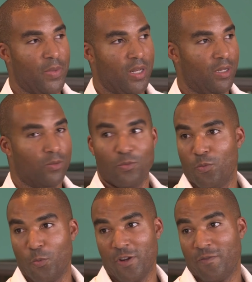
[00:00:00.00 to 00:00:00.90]
I mean,
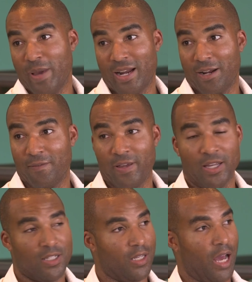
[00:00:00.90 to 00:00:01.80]
we've met at
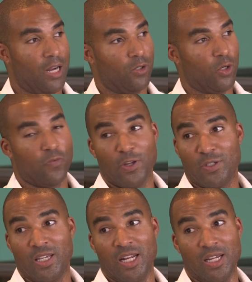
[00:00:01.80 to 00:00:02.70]
events. I don't know if there's
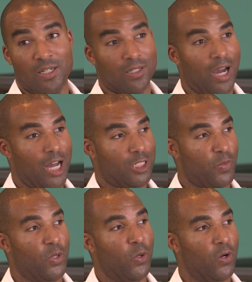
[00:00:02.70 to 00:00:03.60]
any
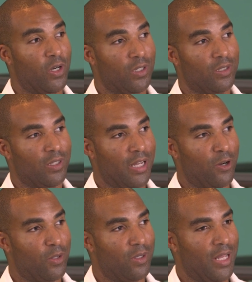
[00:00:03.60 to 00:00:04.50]
entrepreneur that
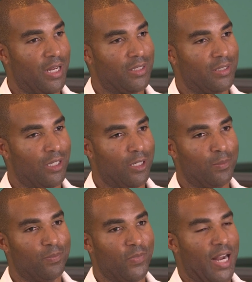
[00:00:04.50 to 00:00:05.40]
are that
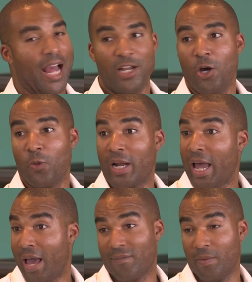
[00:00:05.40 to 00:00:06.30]
um, that I know that I
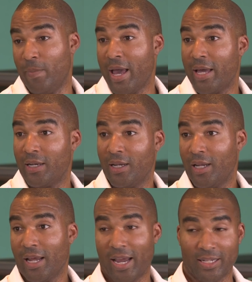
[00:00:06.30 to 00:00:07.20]
haven't met
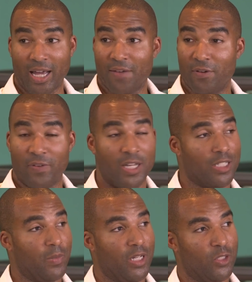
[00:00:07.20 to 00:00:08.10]
at right. live
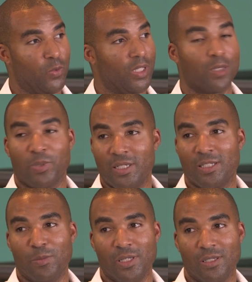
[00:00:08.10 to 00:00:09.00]
events. I mean, it's really the place
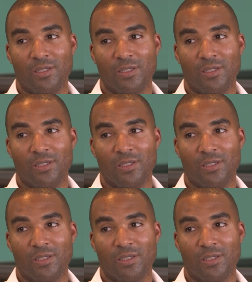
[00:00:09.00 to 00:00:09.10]
to be.